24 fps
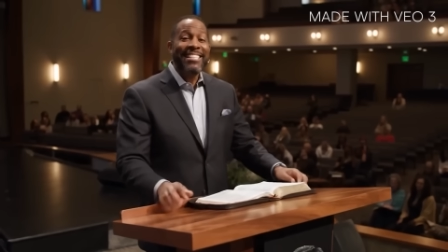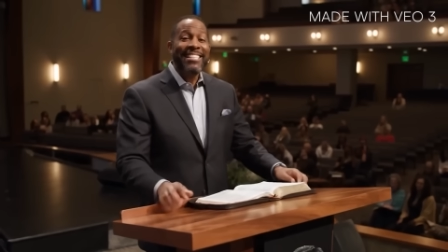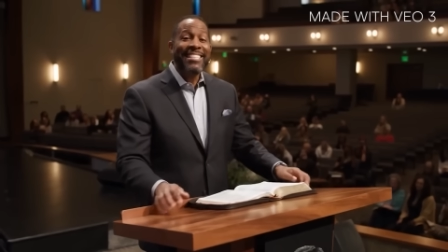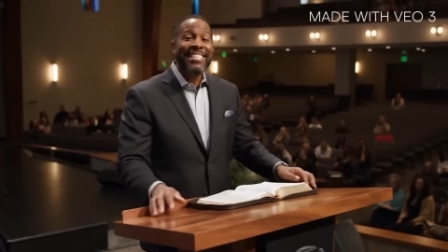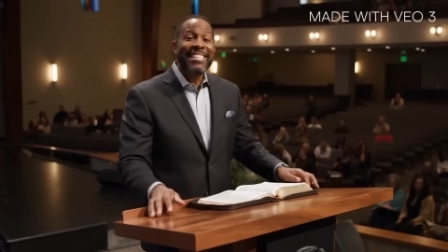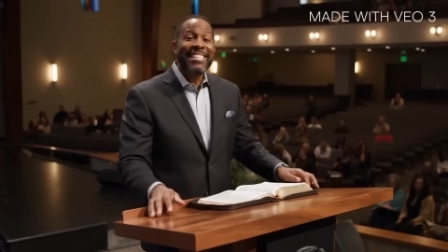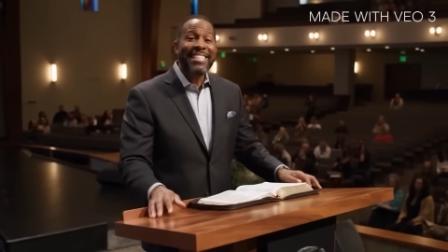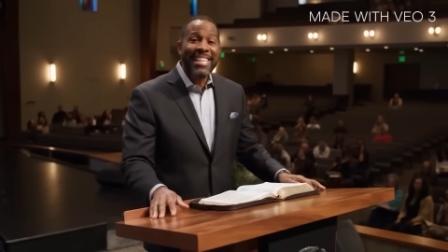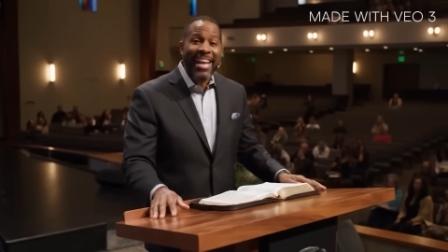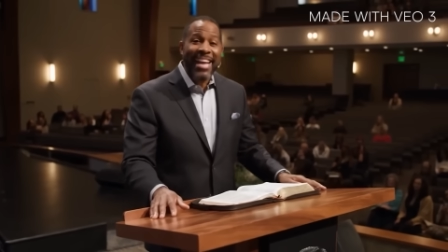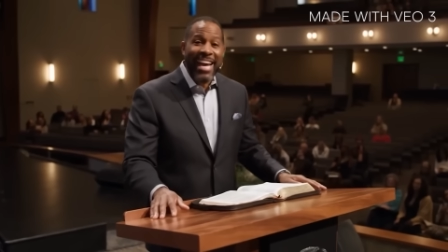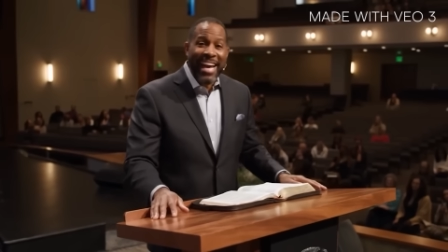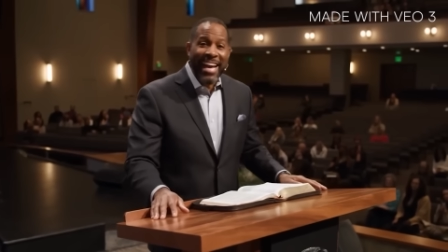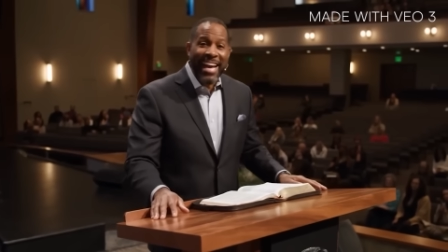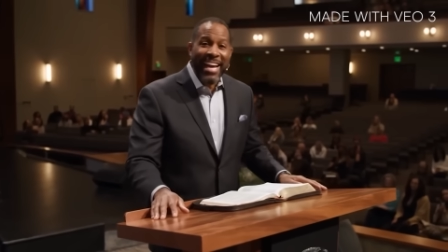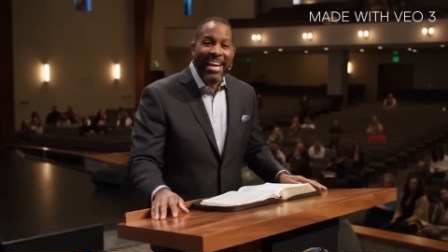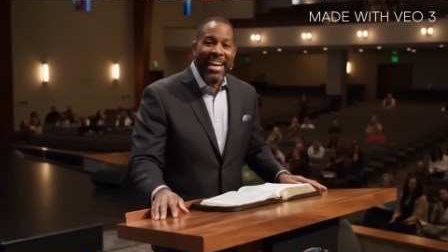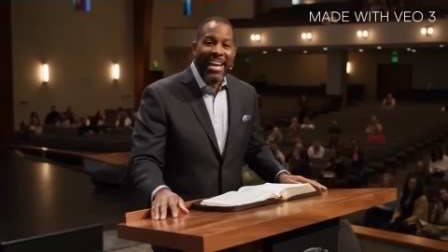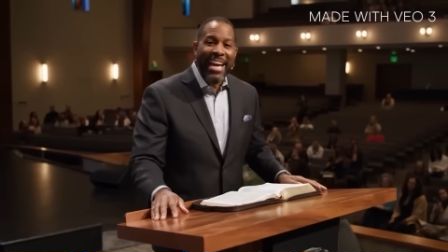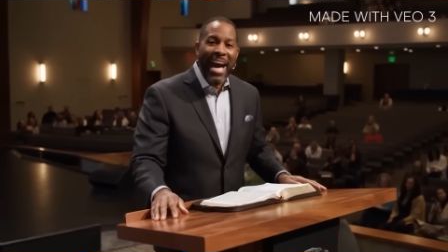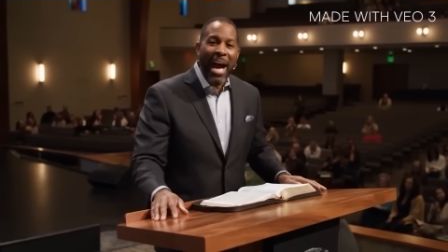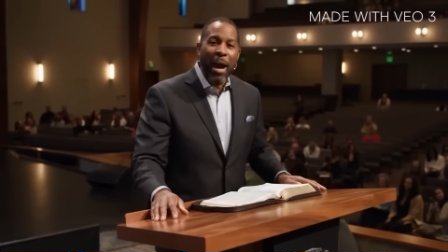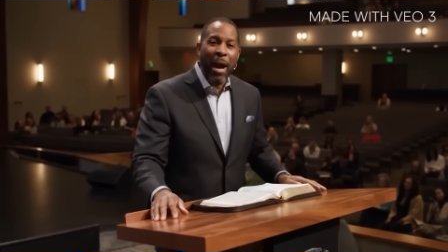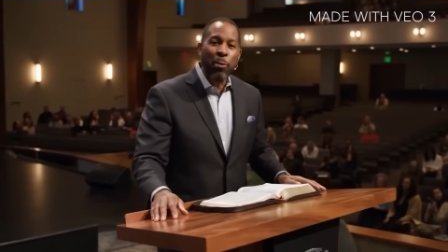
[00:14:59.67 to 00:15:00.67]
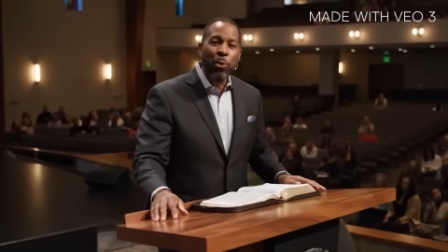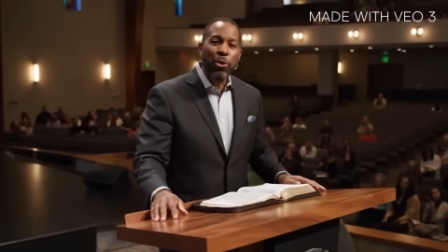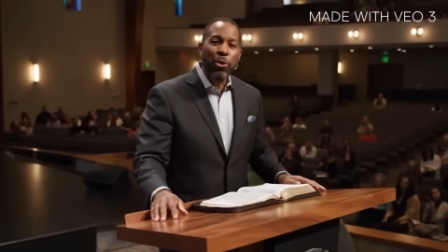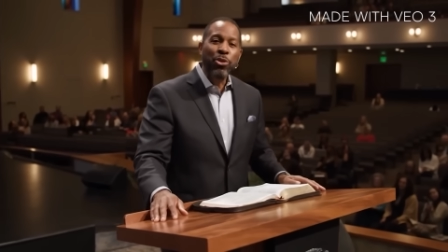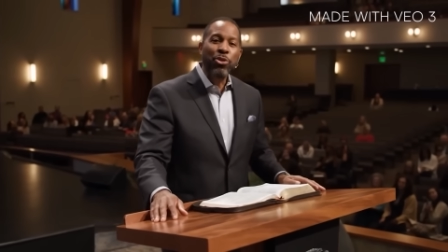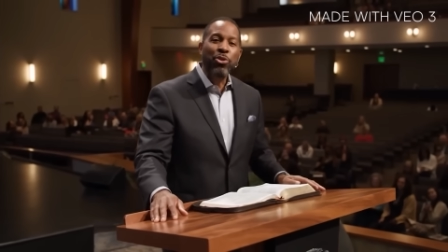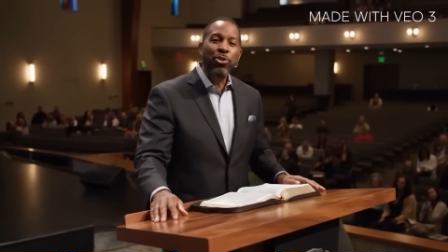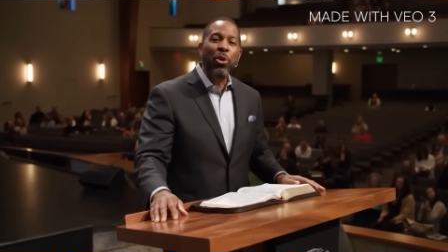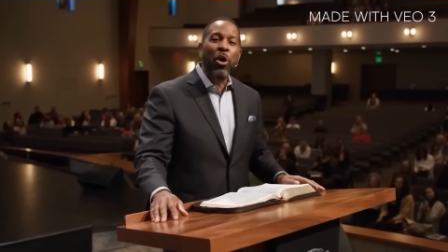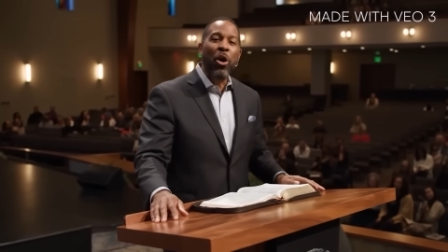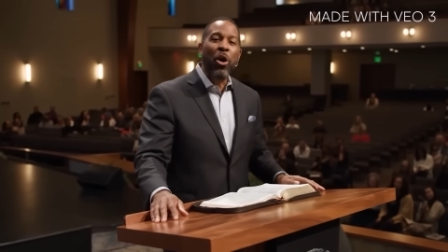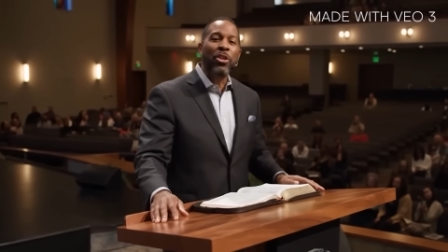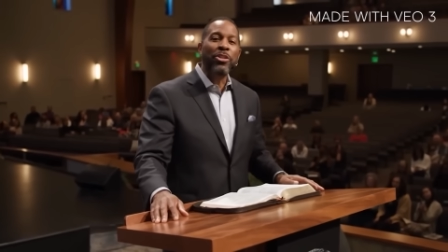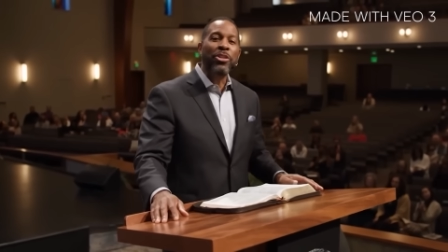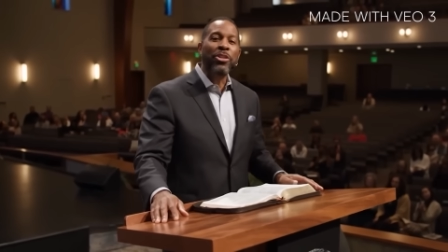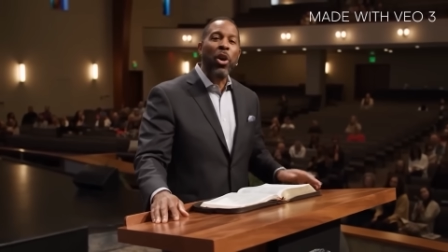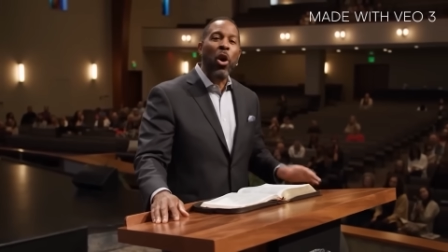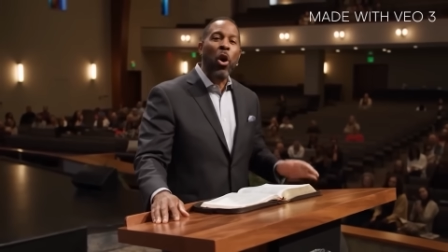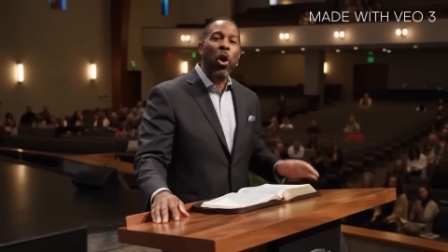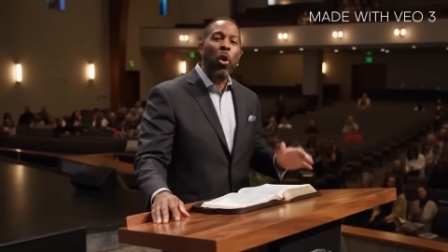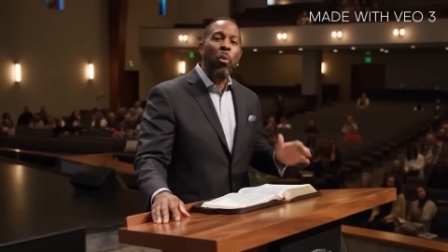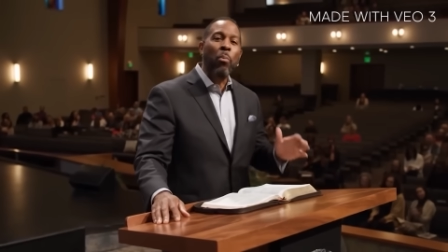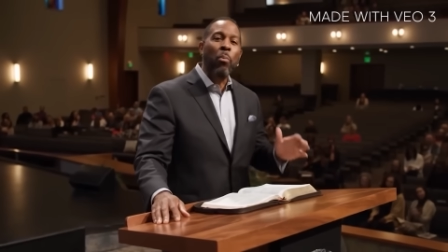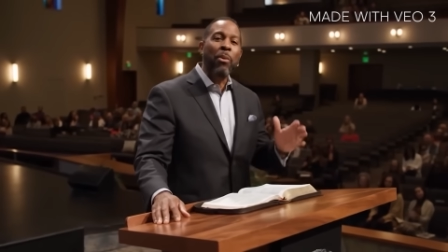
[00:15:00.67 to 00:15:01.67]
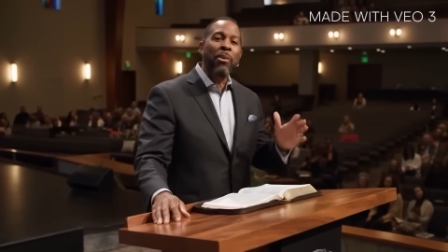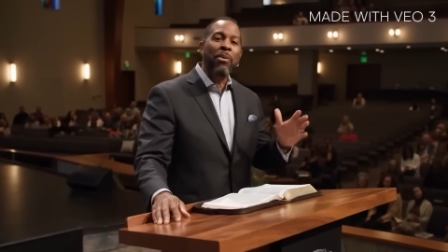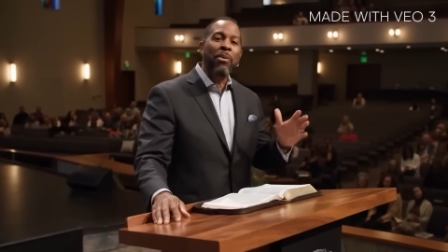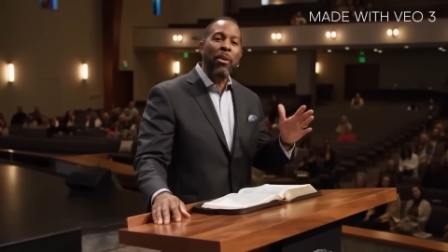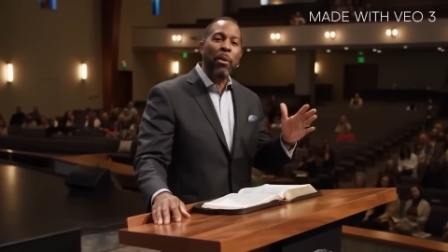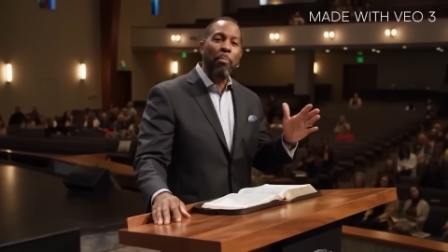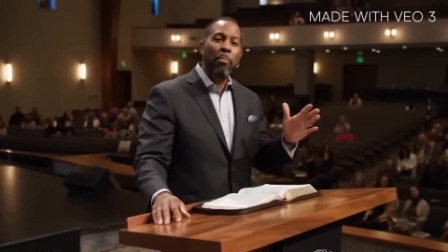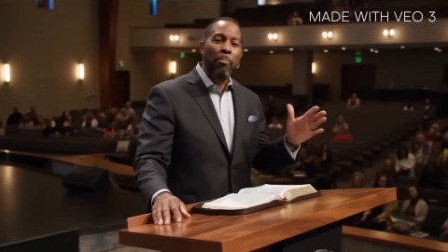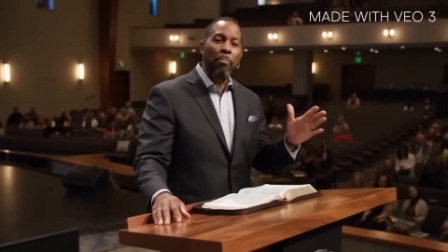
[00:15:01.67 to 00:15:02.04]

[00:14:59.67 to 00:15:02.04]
Today, I want you all to open your